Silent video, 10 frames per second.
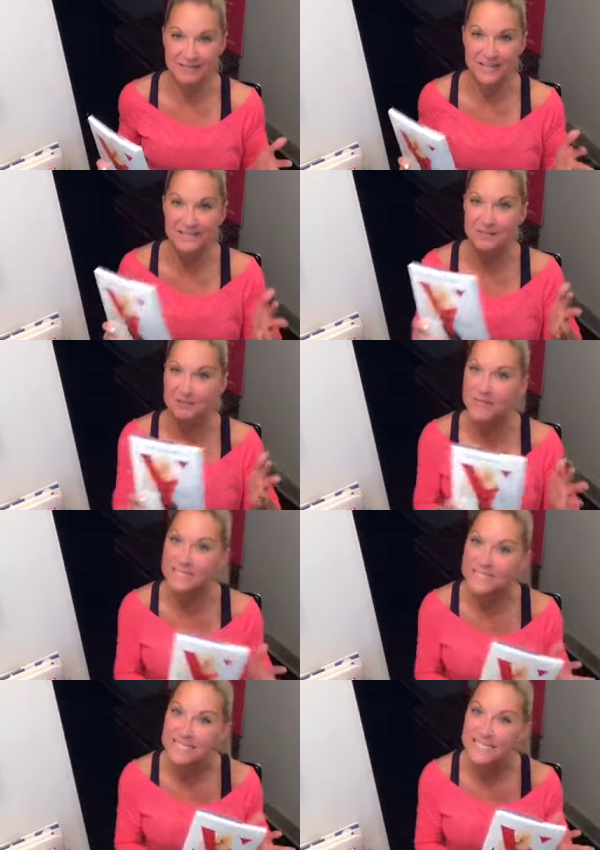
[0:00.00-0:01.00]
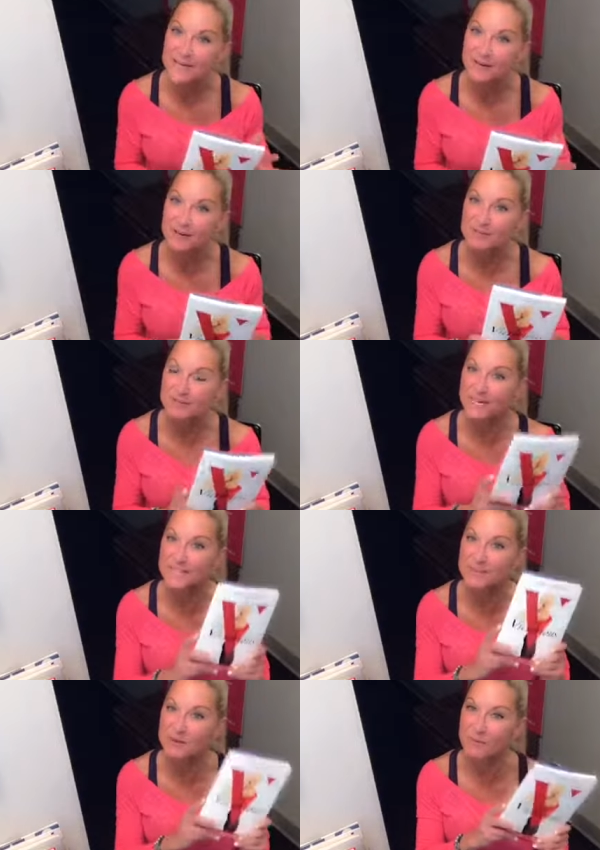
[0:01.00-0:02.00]
And it took me 10 years, but I
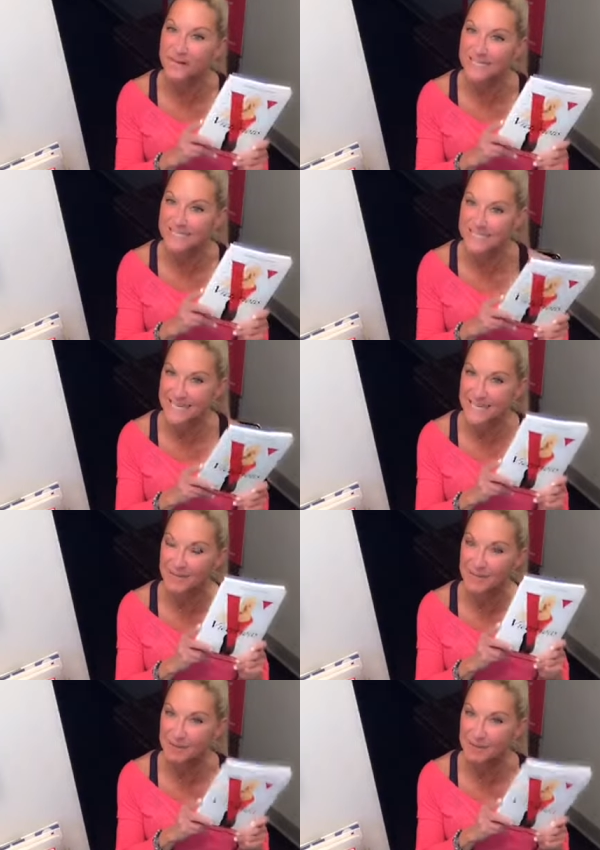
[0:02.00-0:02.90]
don't want it to take